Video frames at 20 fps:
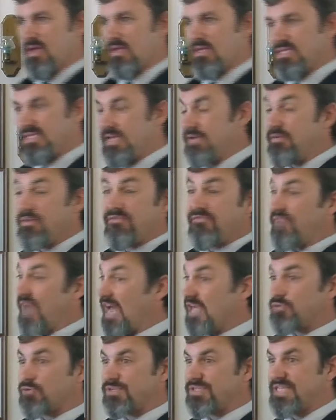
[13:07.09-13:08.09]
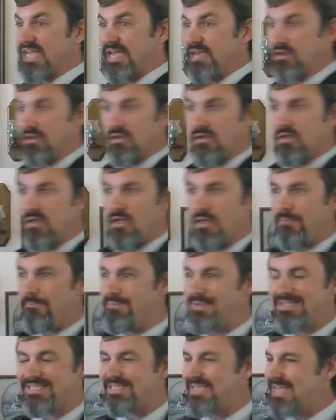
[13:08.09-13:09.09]
See, the flesh will say,
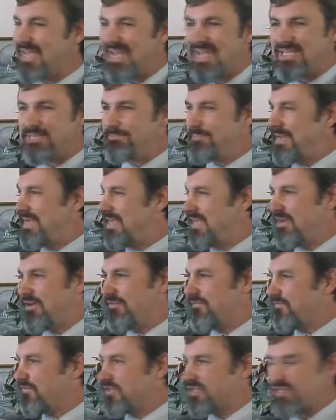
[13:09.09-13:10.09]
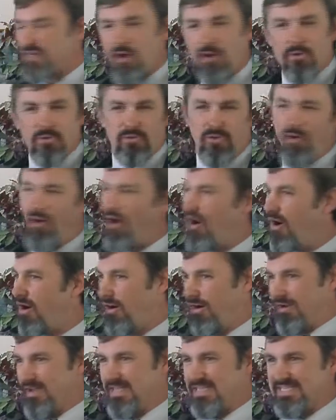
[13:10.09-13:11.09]
but see, it's been here for so
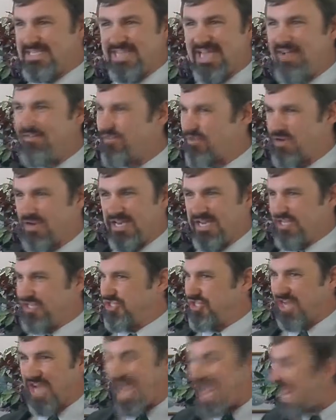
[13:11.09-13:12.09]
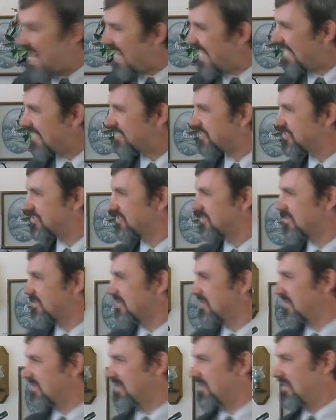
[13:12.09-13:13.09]
long, it's never going to change.
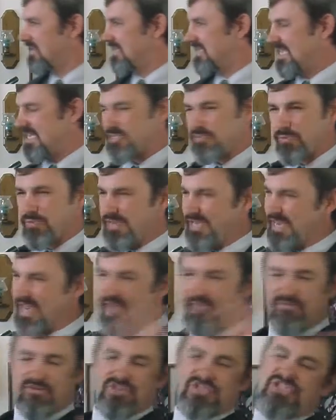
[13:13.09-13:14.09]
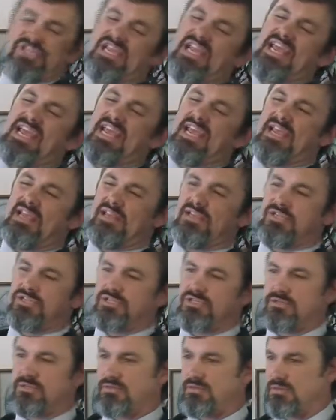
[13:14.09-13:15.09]
This will never
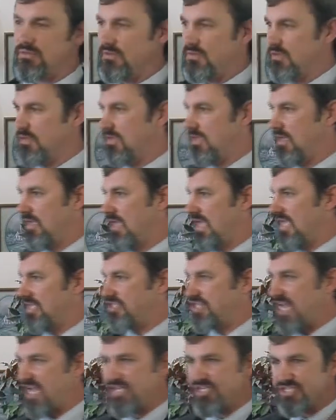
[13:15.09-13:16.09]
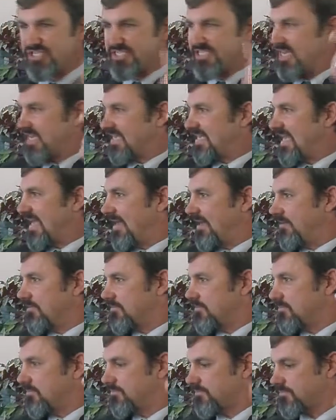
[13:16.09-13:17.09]
change. It changes like that.
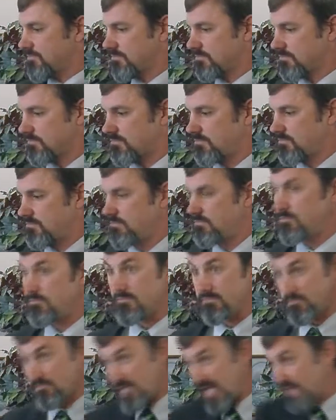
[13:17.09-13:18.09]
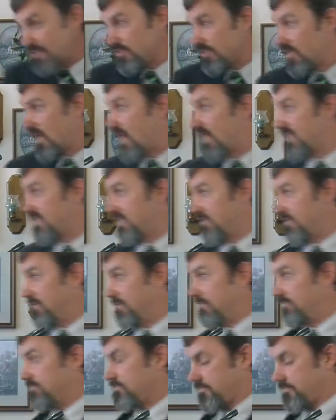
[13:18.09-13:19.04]
That's what God can do.